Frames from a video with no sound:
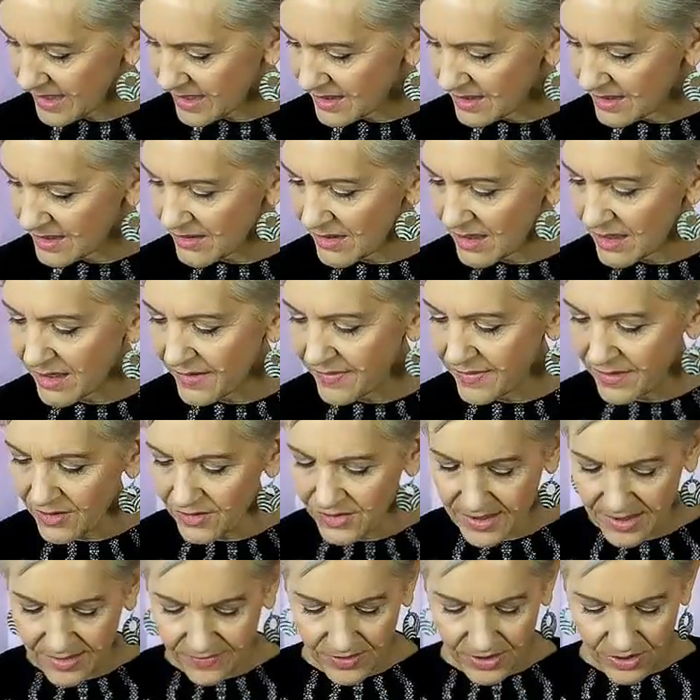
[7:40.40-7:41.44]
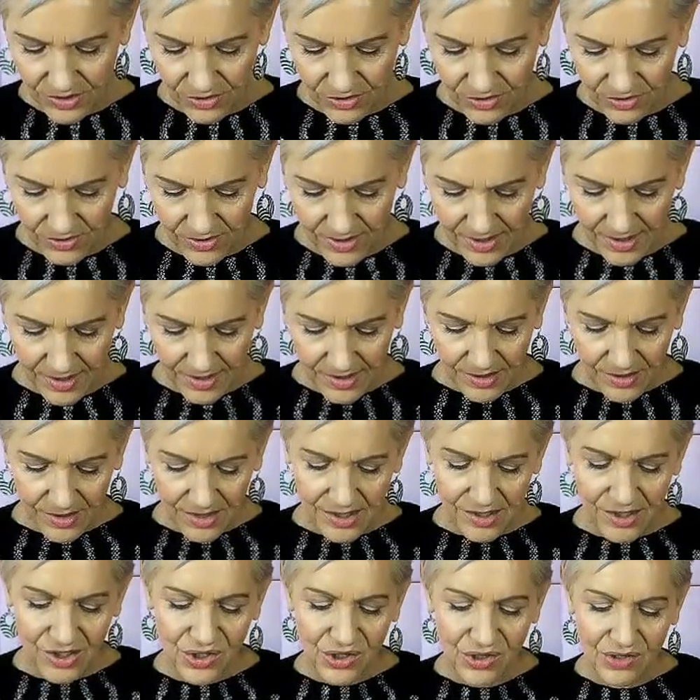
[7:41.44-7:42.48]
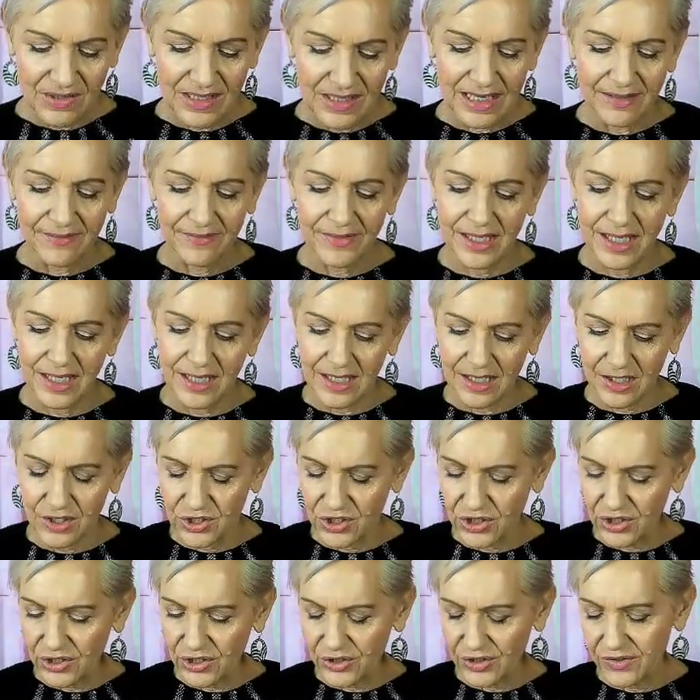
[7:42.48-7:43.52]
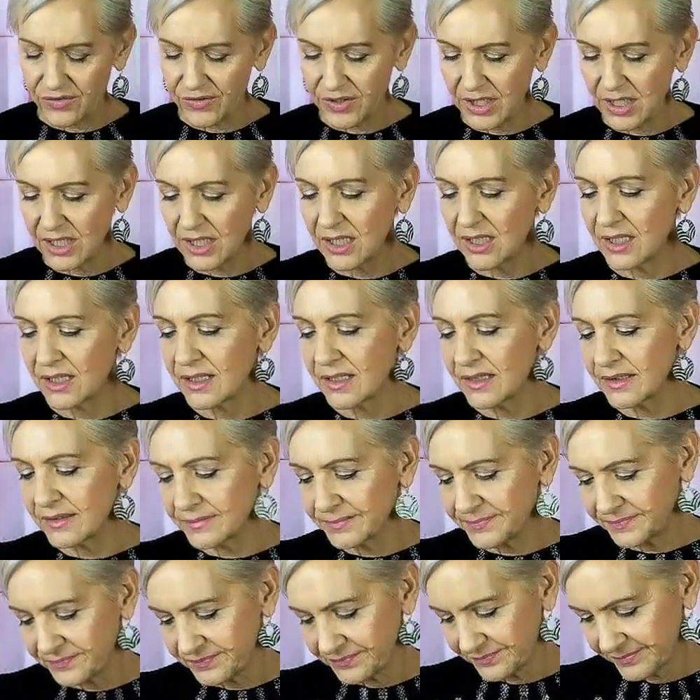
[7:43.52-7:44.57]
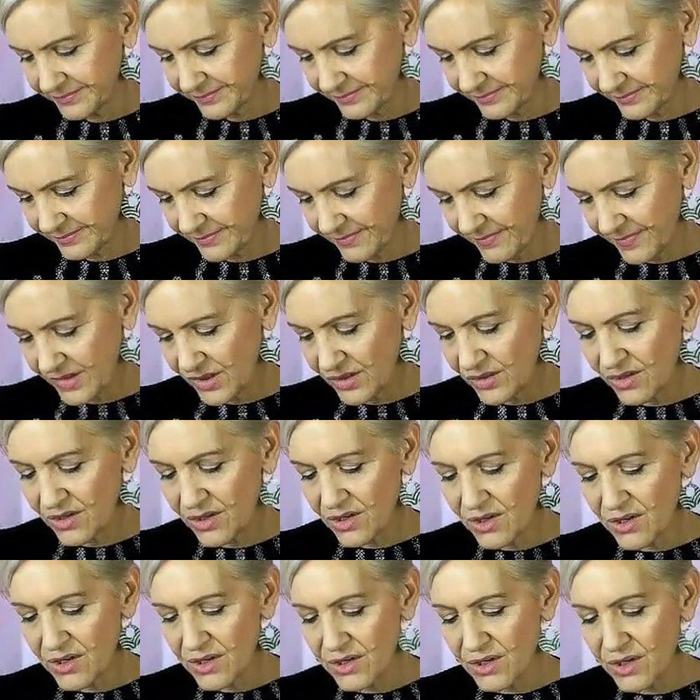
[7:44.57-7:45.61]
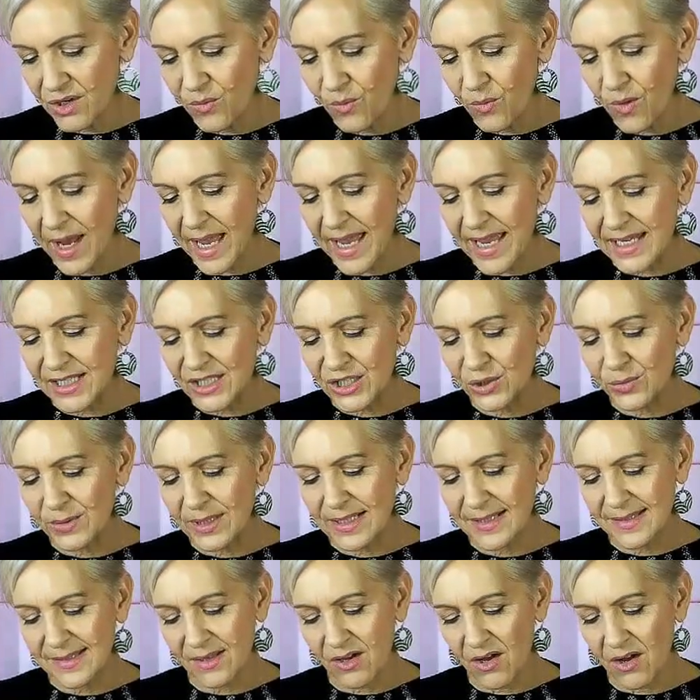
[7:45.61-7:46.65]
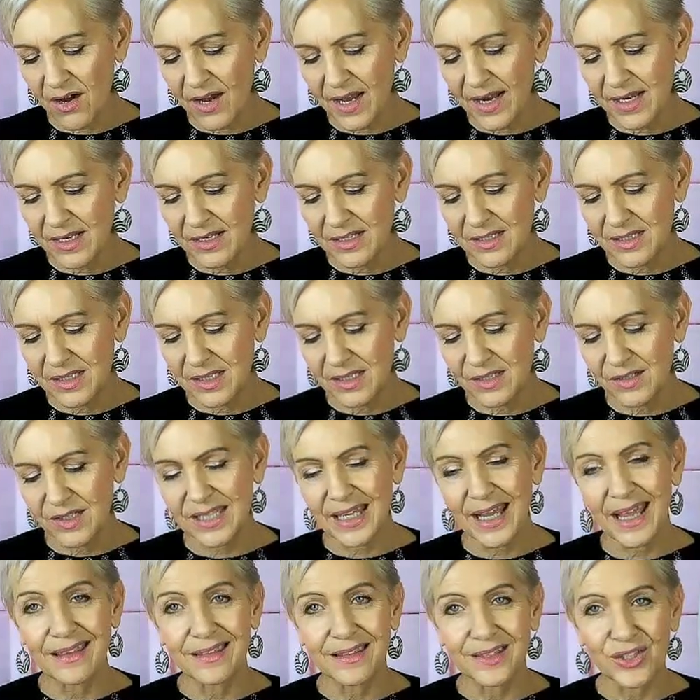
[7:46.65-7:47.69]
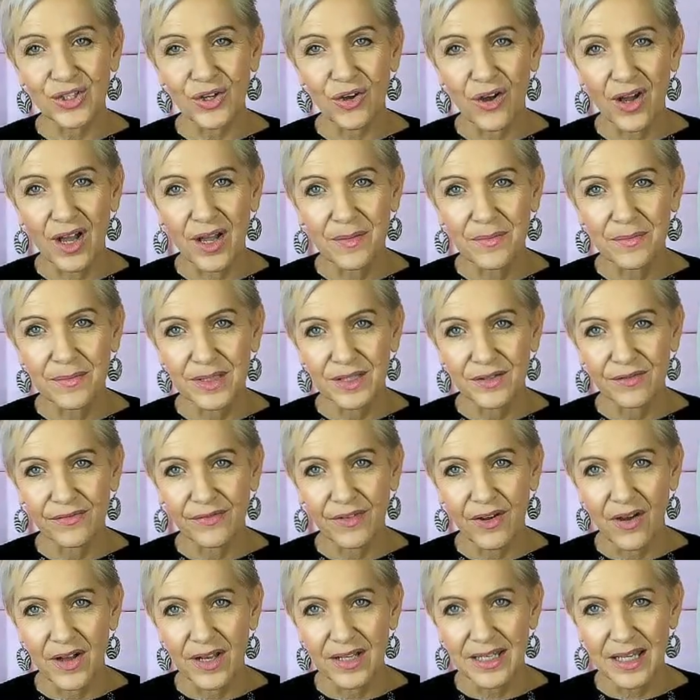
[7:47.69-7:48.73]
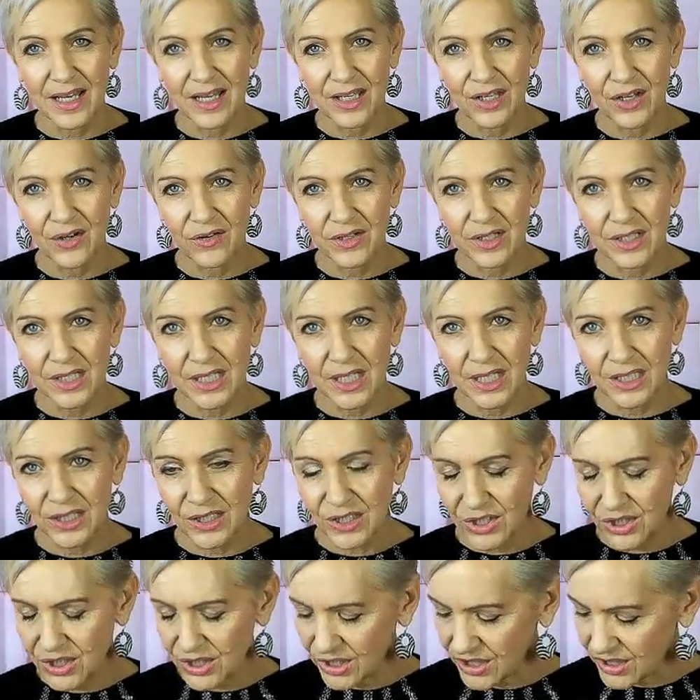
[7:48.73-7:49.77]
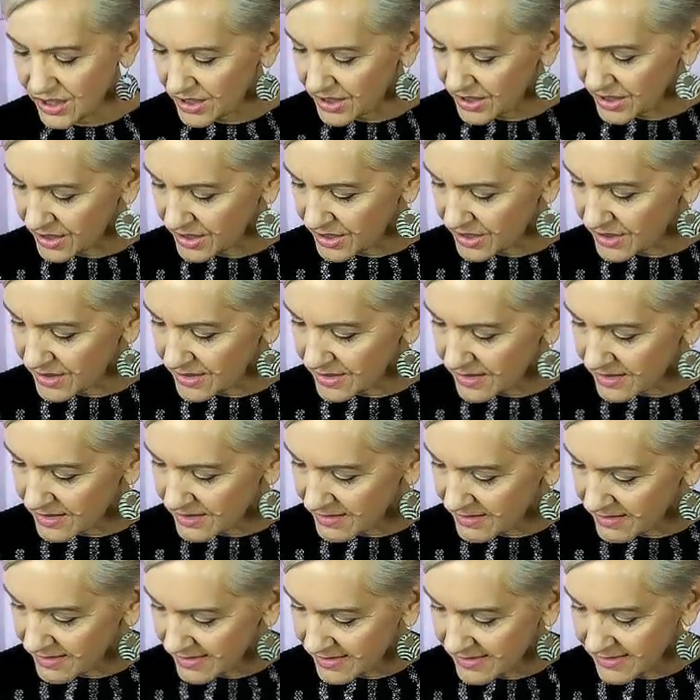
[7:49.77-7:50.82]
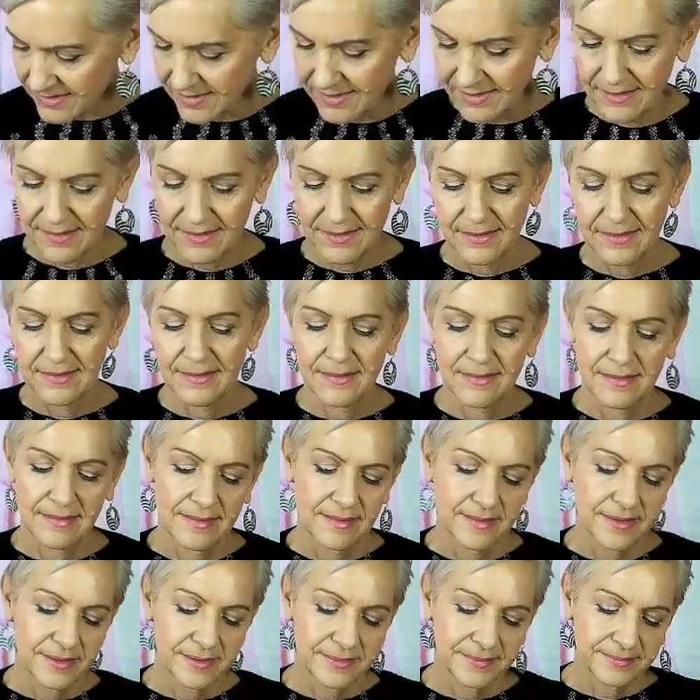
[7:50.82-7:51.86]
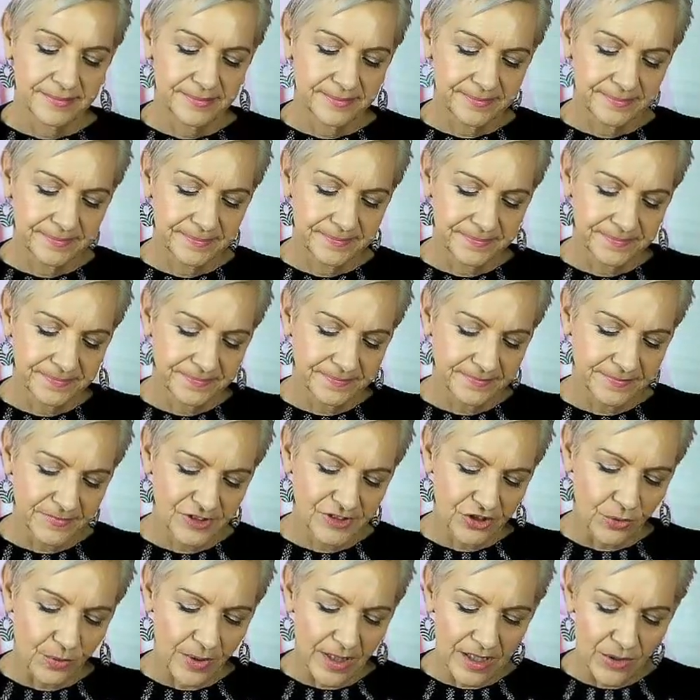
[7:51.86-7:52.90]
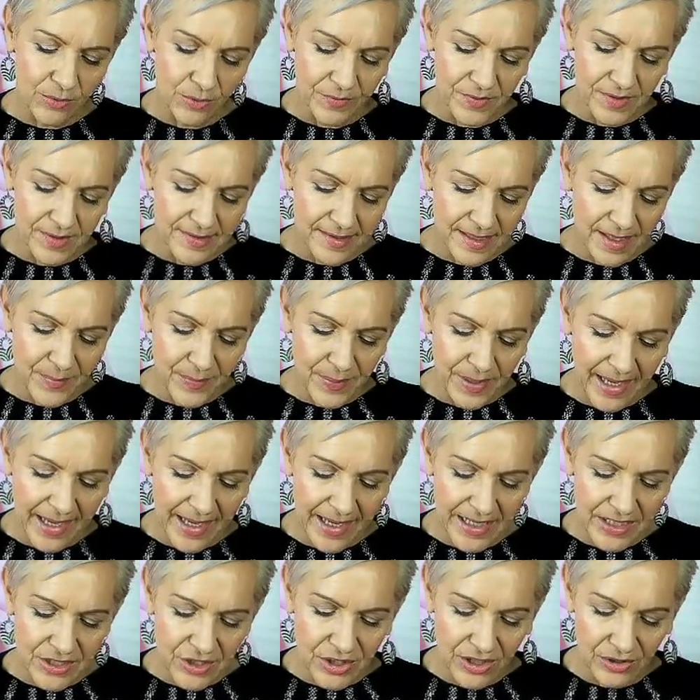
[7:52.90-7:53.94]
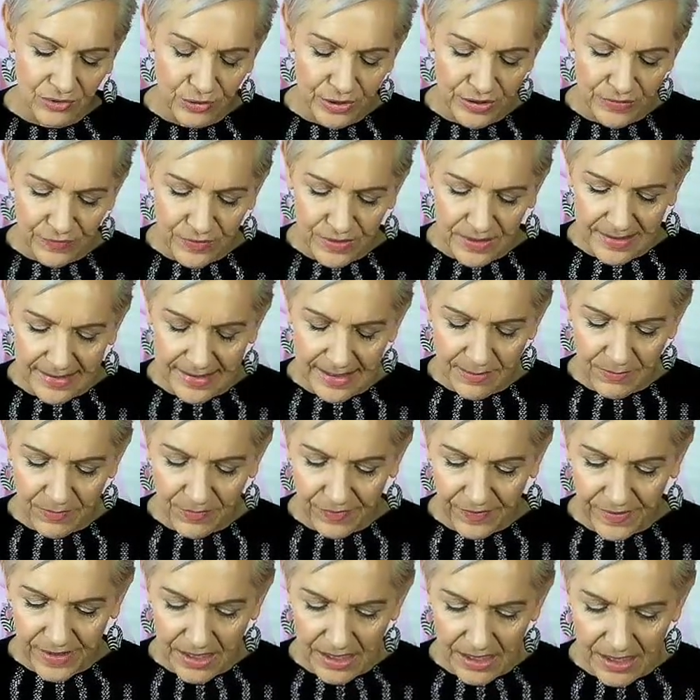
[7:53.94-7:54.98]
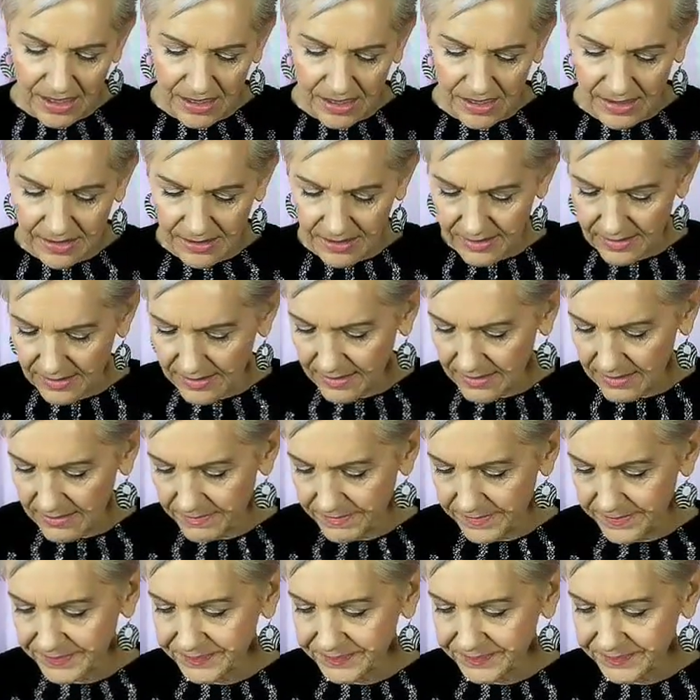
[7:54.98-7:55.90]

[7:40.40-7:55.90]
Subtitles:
All right, those of you, new love connection over here. Oh, got way too excited and didn't take the time to find out your intentions. Mm-hmm. So are you on the same page? You're looking for the same things.